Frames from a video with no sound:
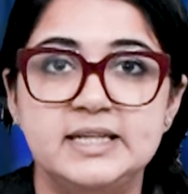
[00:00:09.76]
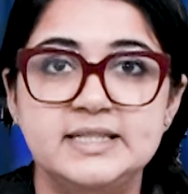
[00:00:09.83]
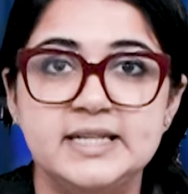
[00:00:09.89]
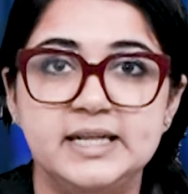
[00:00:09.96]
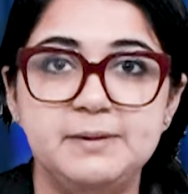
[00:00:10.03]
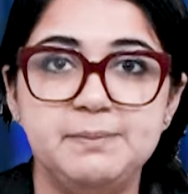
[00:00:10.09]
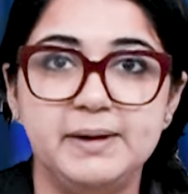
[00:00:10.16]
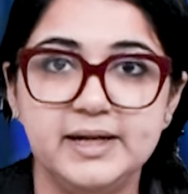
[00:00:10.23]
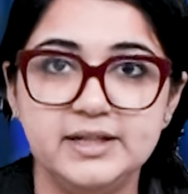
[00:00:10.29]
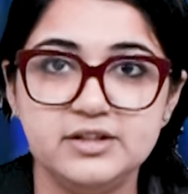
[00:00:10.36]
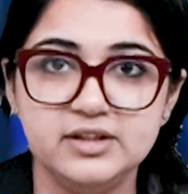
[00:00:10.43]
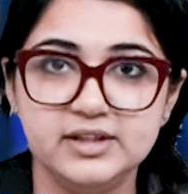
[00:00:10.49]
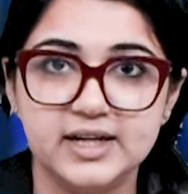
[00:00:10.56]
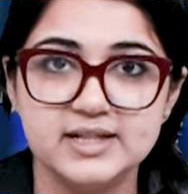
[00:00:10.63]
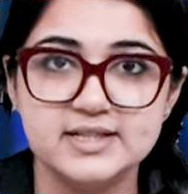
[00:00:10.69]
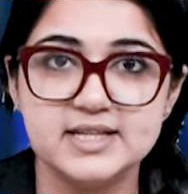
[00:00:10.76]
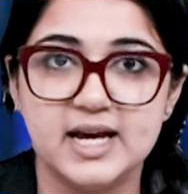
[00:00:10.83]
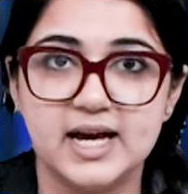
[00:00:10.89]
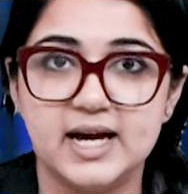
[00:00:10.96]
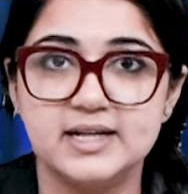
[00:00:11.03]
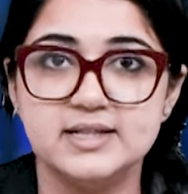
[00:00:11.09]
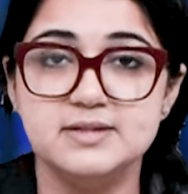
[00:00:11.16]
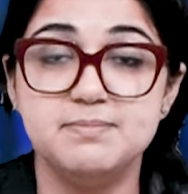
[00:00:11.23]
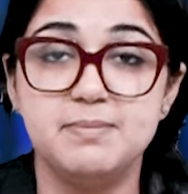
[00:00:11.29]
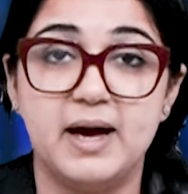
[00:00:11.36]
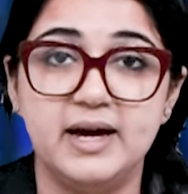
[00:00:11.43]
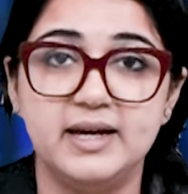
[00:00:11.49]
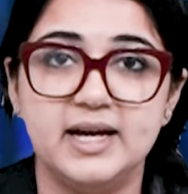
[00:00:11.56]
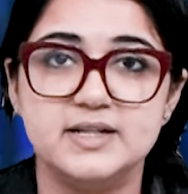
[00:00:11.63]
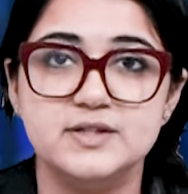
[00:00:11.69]
Delhi painter gets hands
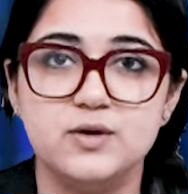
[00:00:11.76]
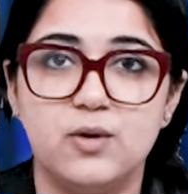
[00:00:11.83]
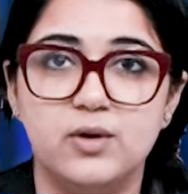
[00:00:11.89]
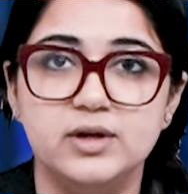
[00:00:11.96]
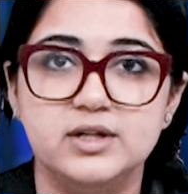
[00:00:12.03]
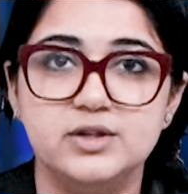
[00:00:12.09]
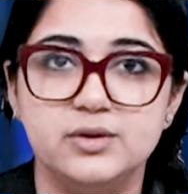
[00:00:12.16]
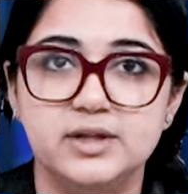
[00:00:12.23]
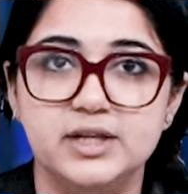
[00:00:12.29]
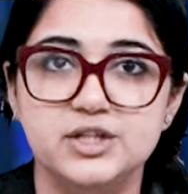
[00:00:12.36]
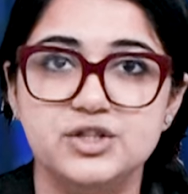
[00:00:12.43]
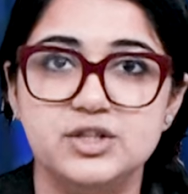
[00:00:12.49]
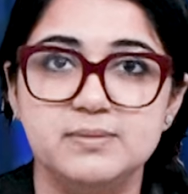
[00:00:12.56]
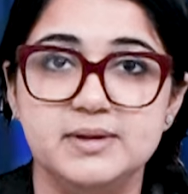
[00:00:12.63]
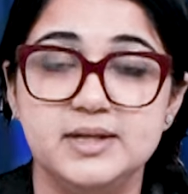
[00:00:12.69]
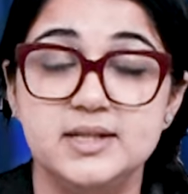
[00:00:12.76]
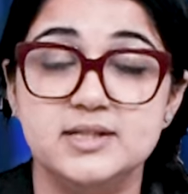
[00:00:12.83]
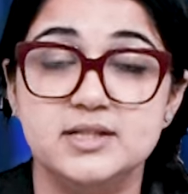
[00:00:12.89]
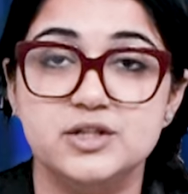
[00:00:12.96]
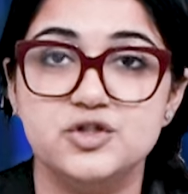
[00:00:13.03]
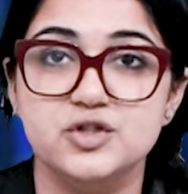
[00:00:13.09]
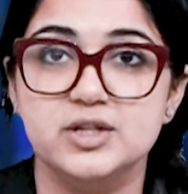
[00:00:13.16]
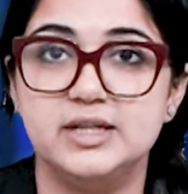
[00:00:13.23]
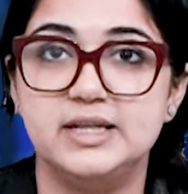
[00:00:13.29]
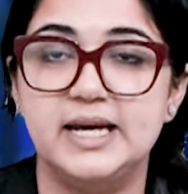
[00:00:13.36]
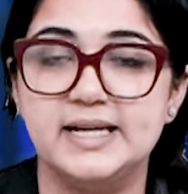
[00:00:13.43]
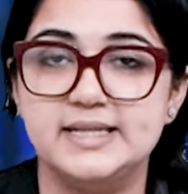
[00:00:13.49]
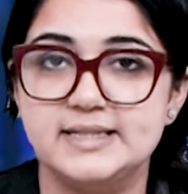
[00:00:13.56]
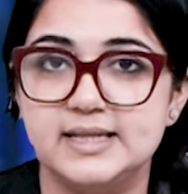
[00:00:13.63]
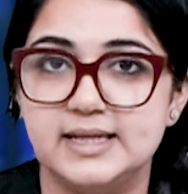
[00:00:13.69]
back as organ donation meets
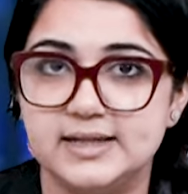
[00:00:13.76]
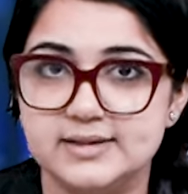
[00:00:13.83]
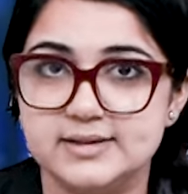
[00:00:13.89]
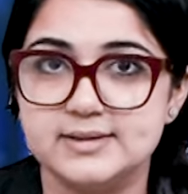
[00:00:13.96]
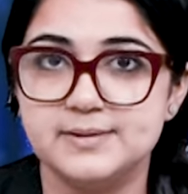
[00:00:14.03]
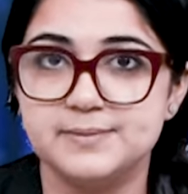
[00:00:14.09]
surgical excellence.